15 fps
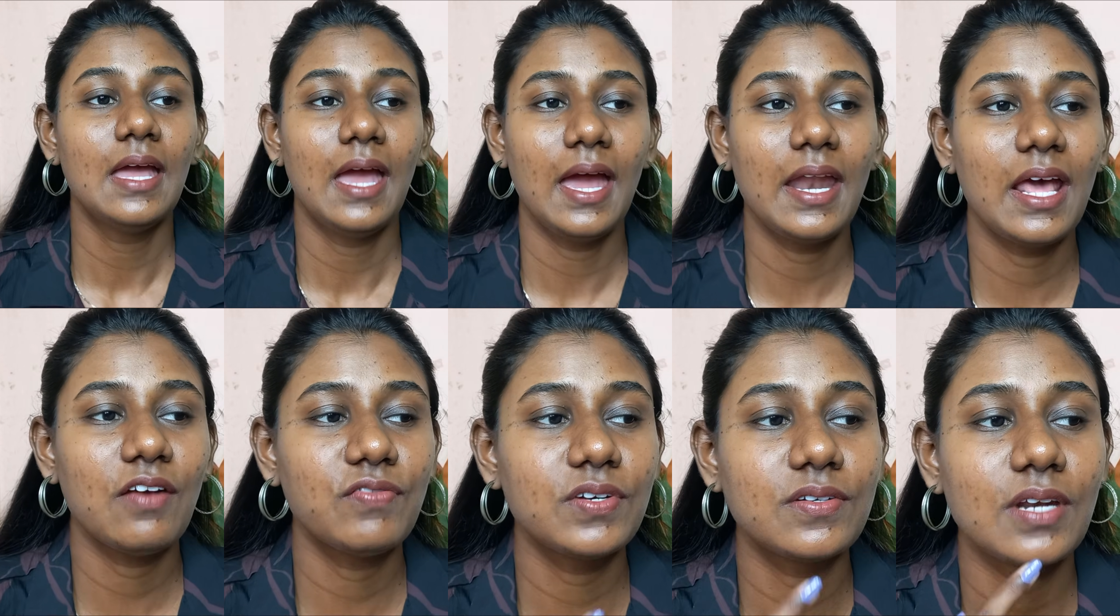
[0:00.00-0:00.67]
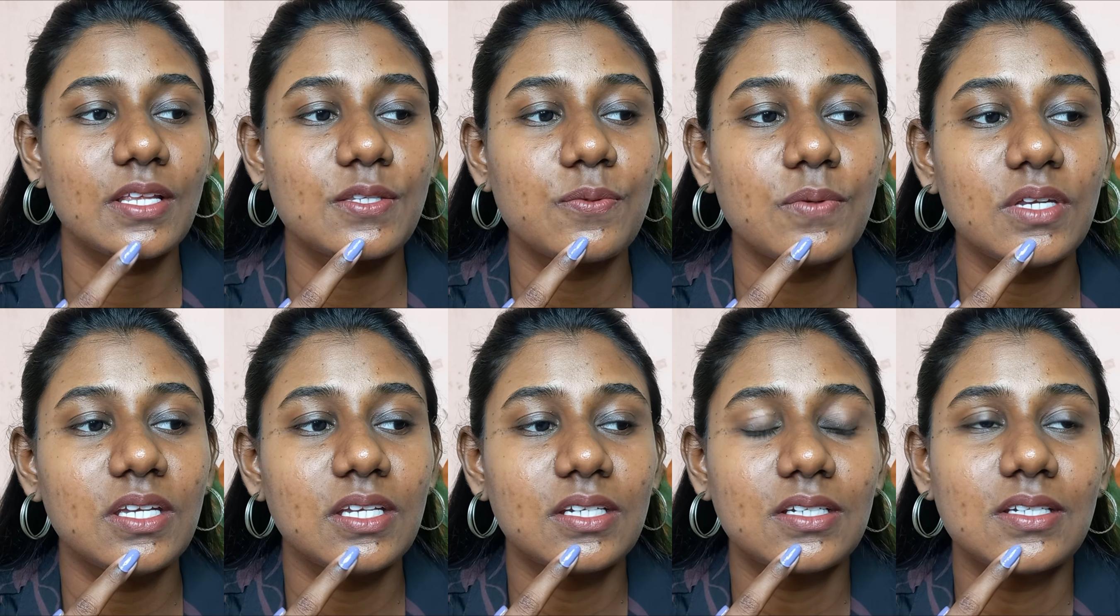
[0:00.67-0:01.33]
and after
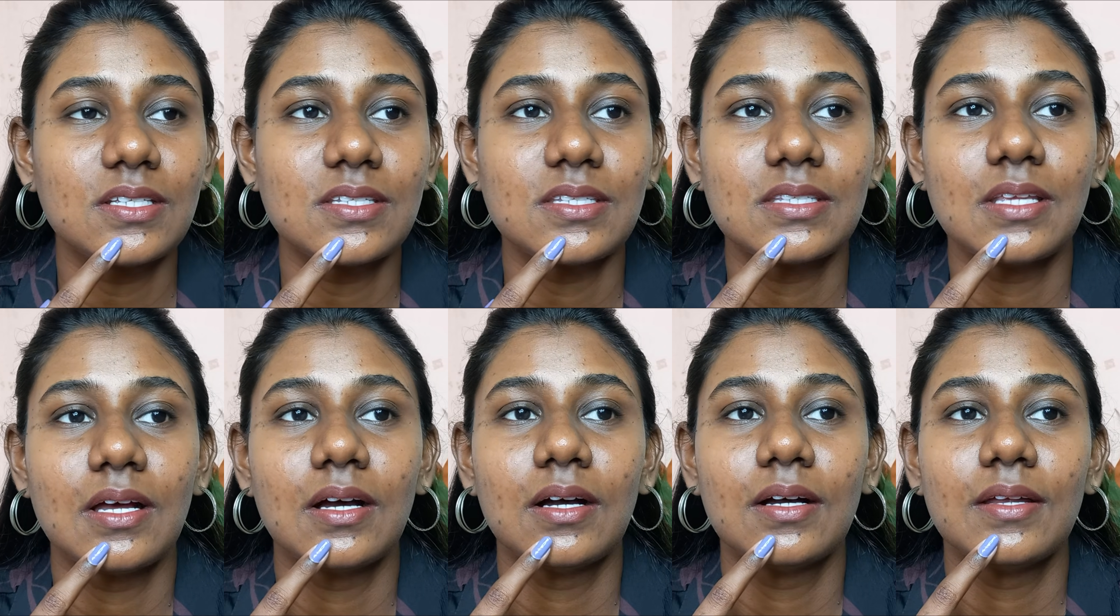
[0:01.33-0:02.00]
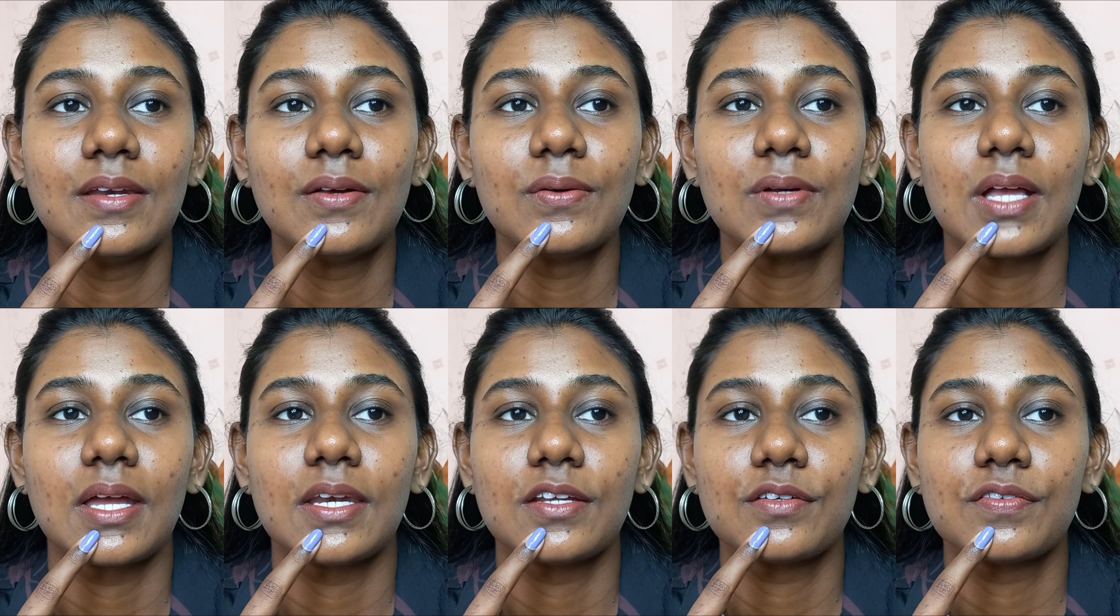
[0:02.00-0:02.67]
transferring it is
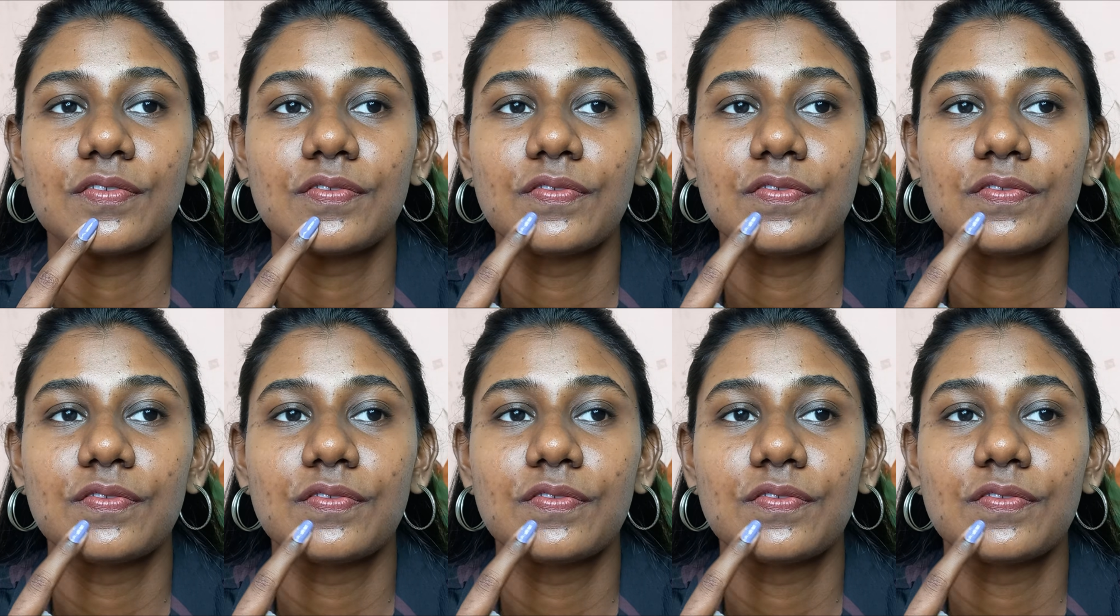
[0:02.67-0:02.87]
kind of